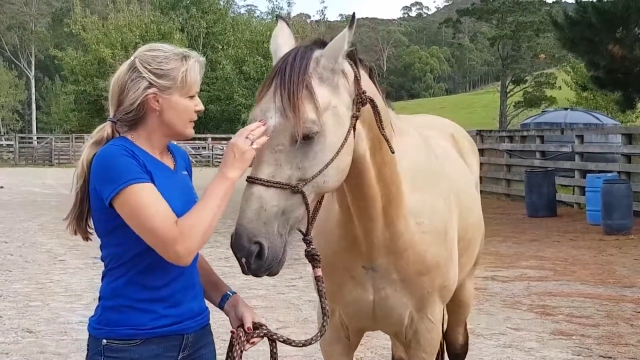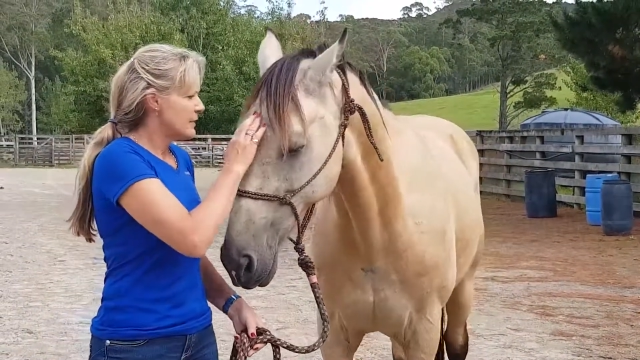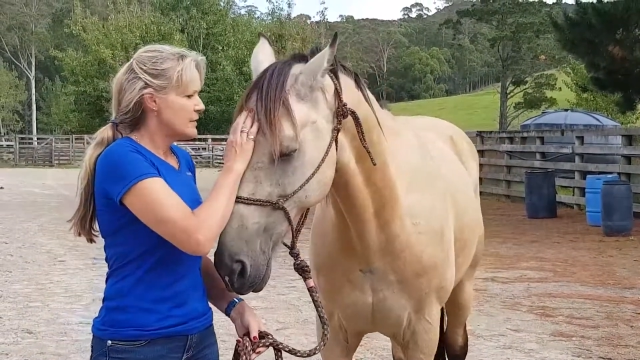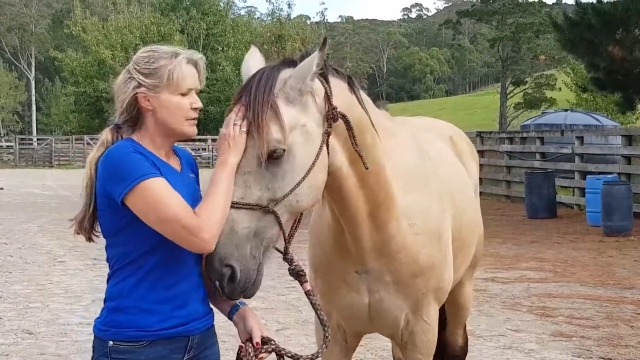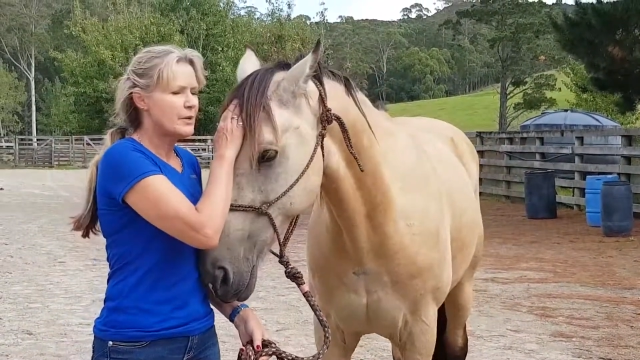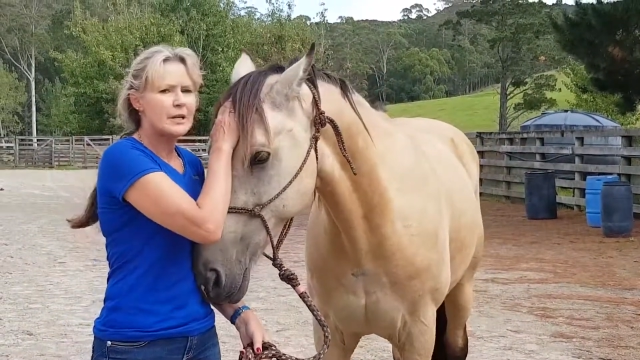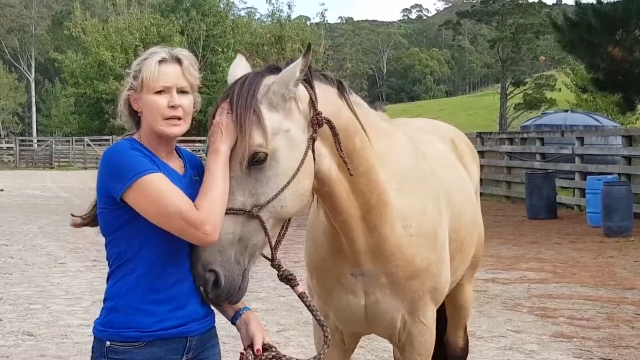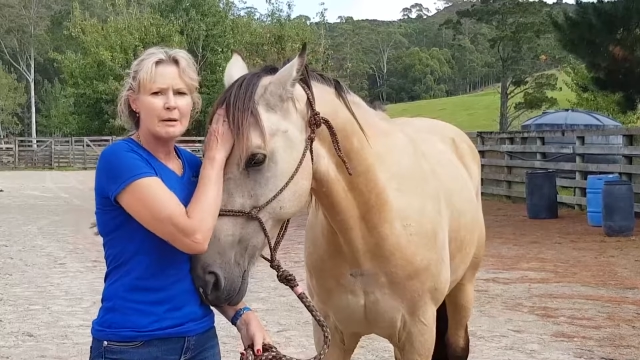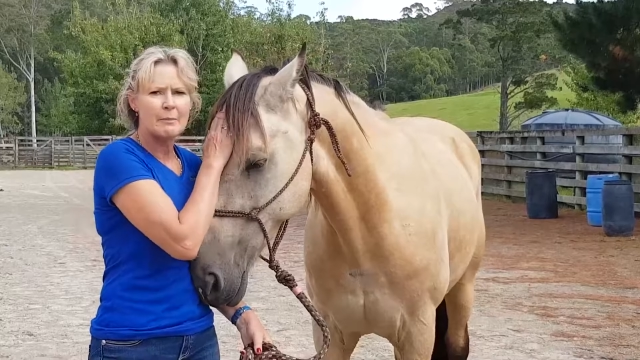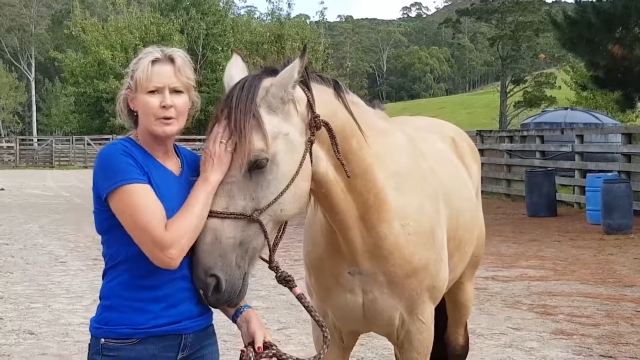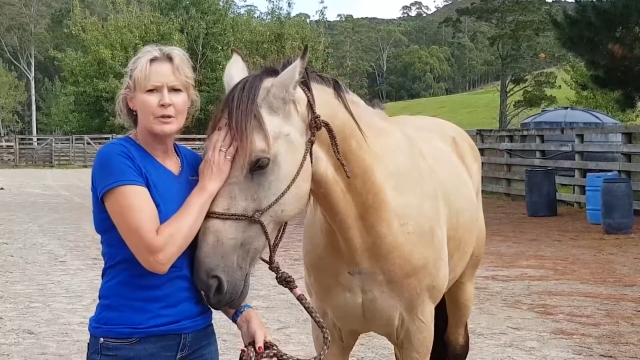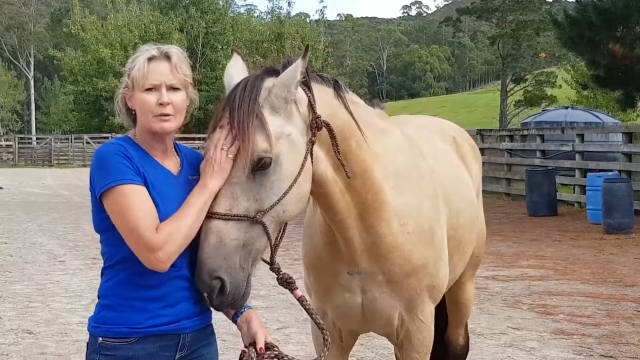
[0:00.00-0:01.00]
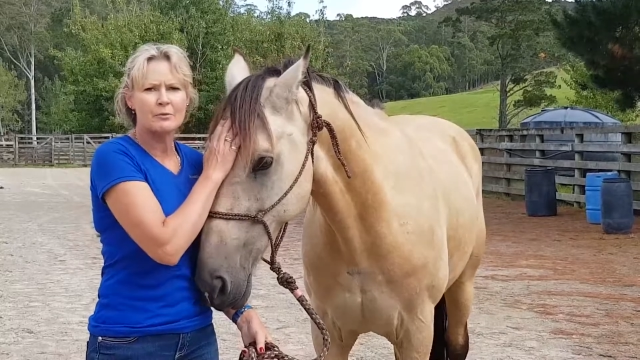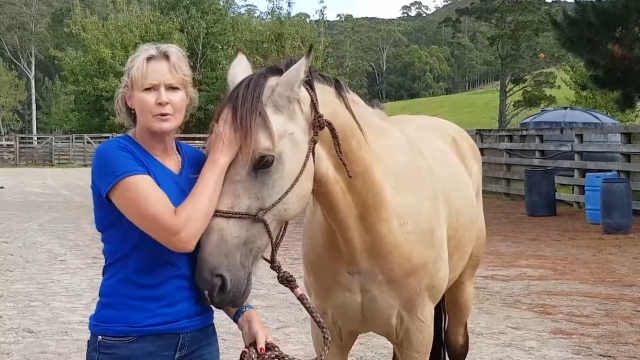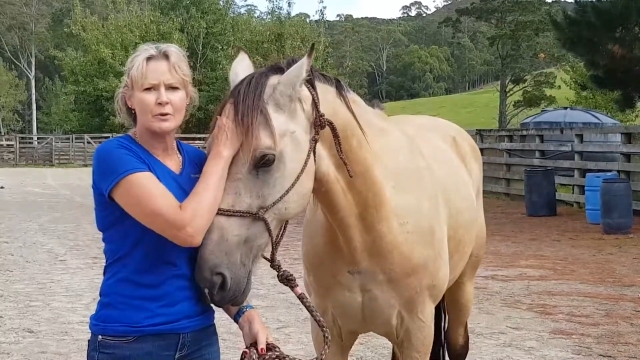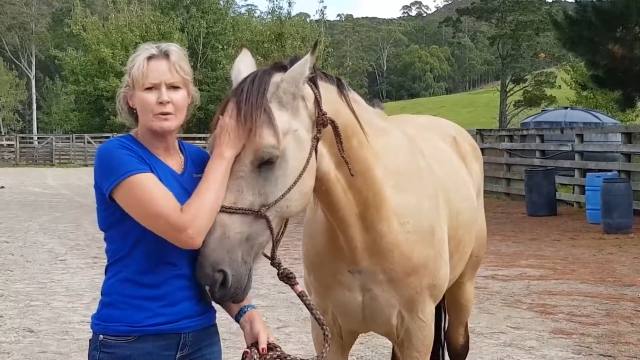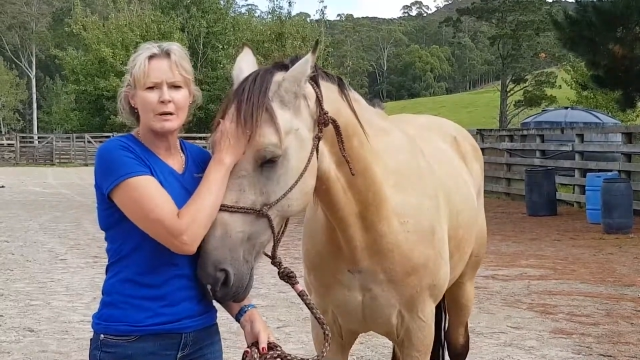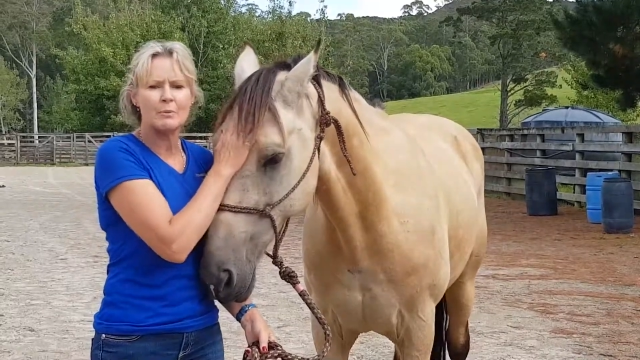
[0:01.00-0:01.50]
So he can come on in for
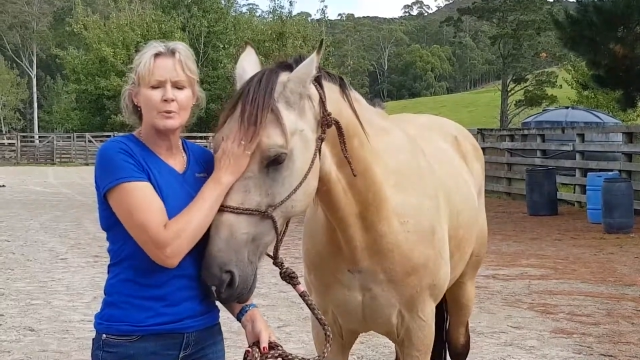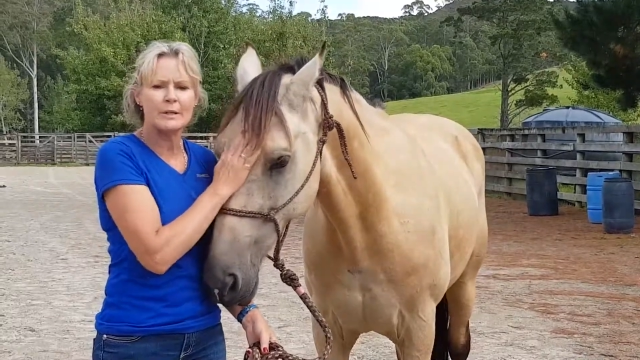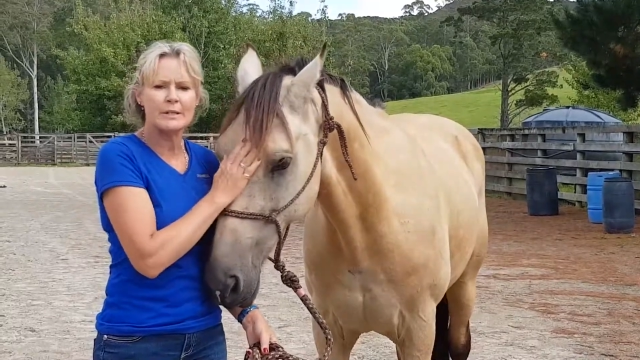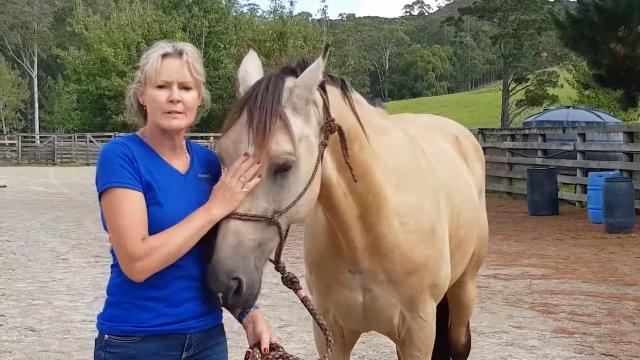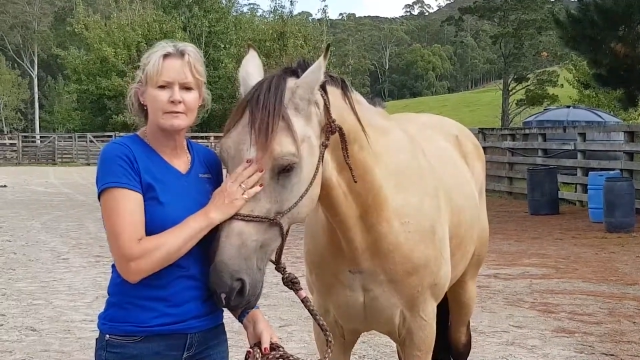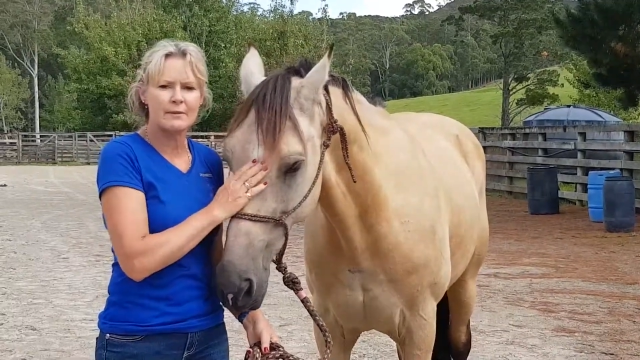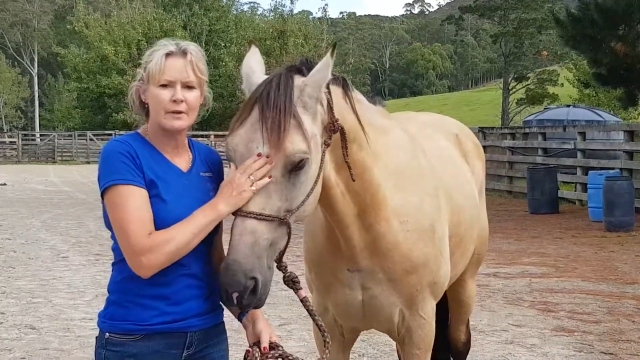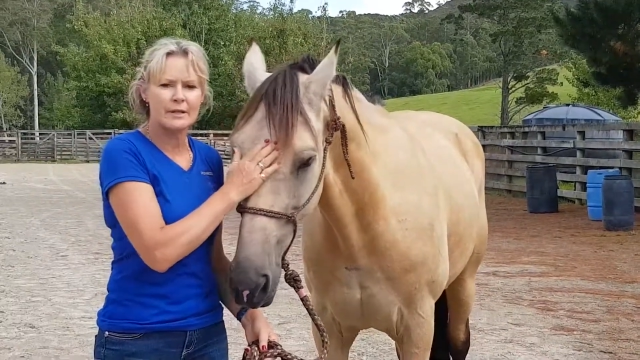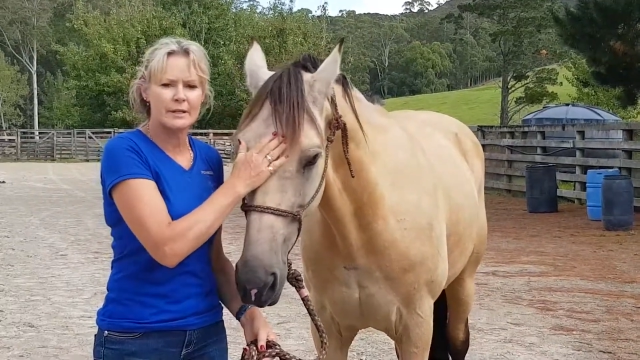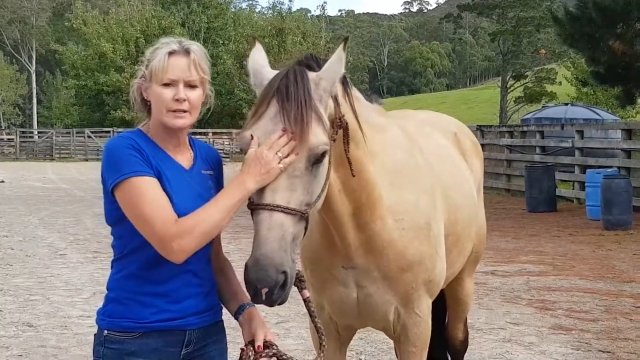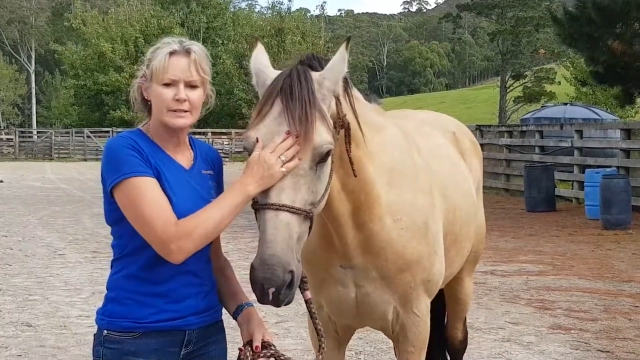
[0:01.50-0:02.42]
a rub when he's invited.